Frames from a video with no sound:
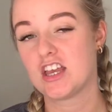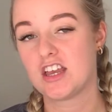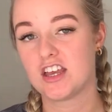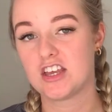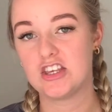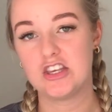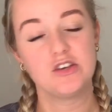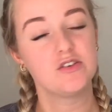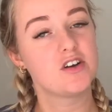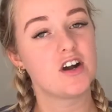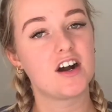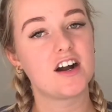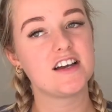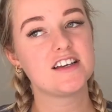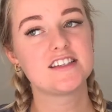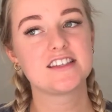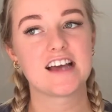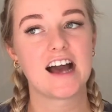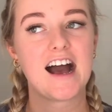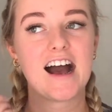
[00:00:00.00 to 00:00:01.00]
you
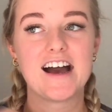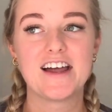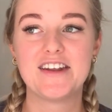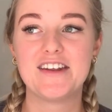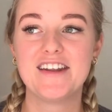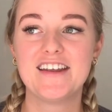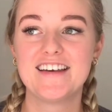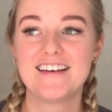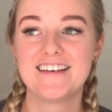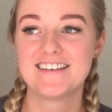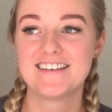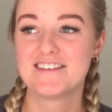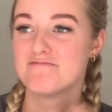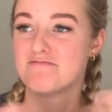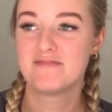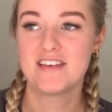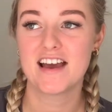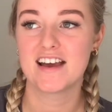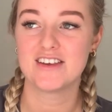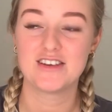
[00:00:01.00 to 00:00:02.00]
guys and
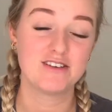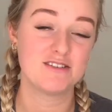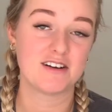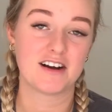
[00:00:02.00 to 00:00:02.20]
you